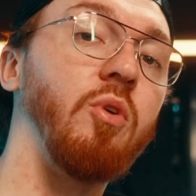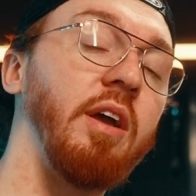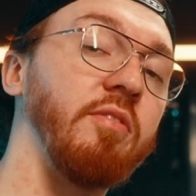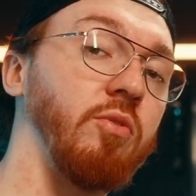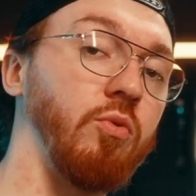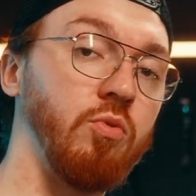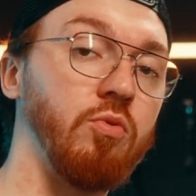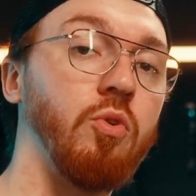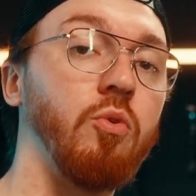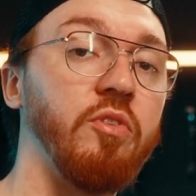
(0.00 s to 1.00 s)
have to
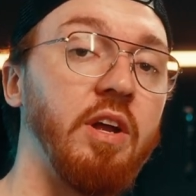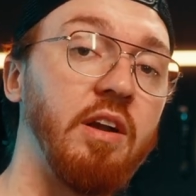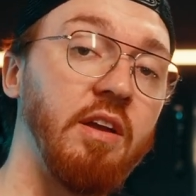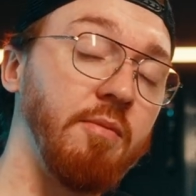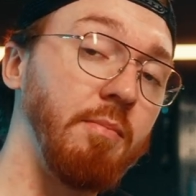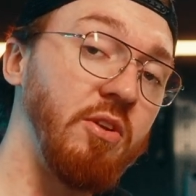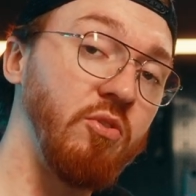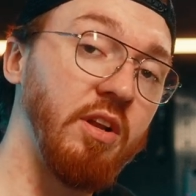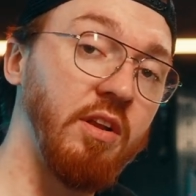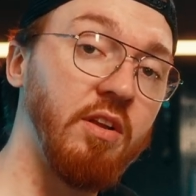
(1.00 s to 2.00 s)
go there and
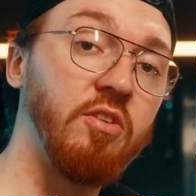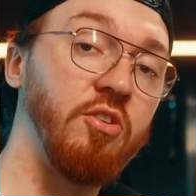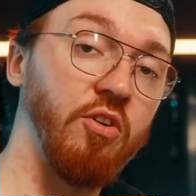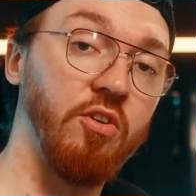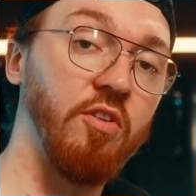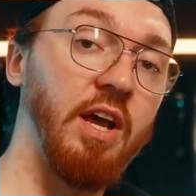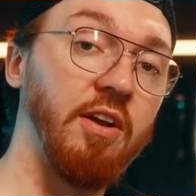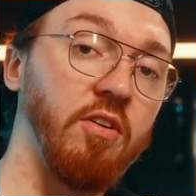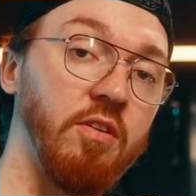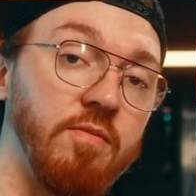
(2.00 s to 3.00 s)
manually turn the
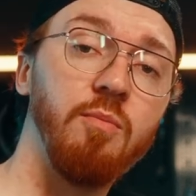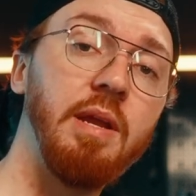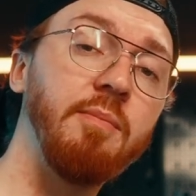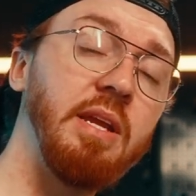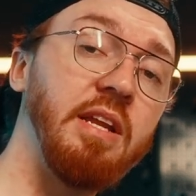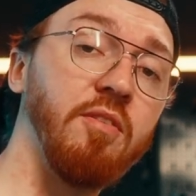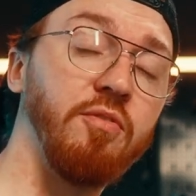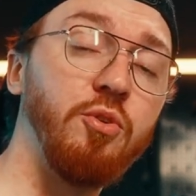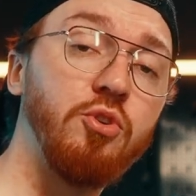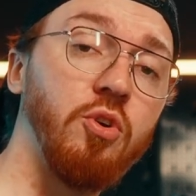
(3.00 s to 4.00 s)
dial. Maybe in the
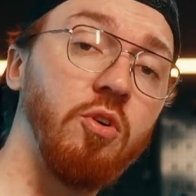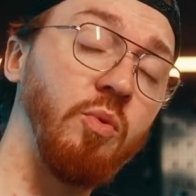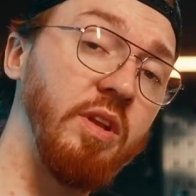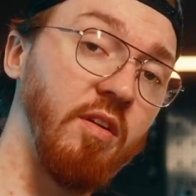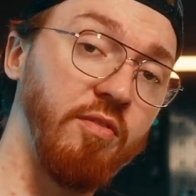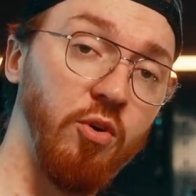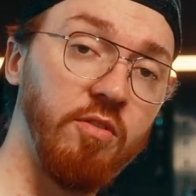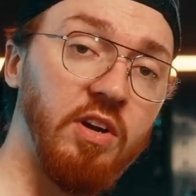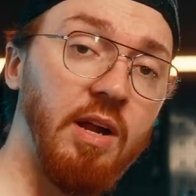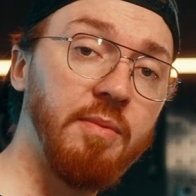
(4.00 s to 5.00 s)
future with a
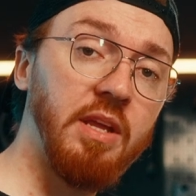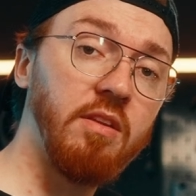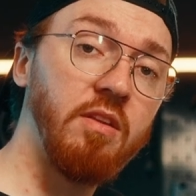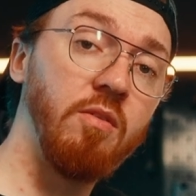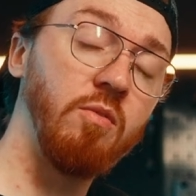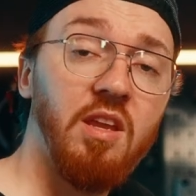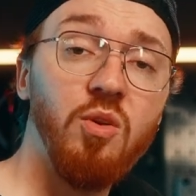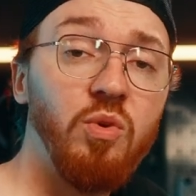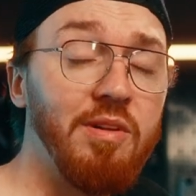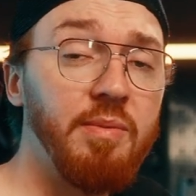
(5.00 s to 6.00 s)
firmware update, you
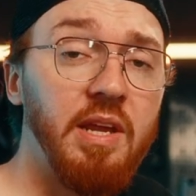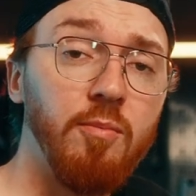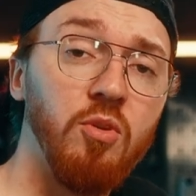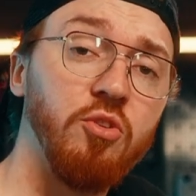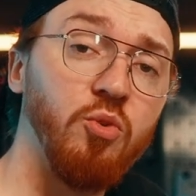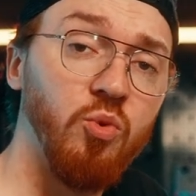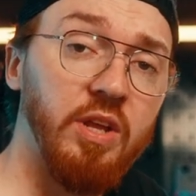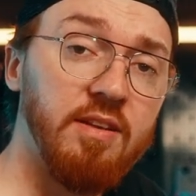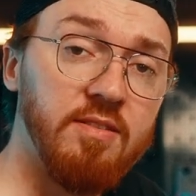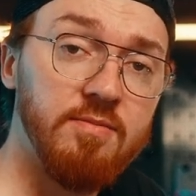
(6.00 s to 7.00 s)
will be able to do that.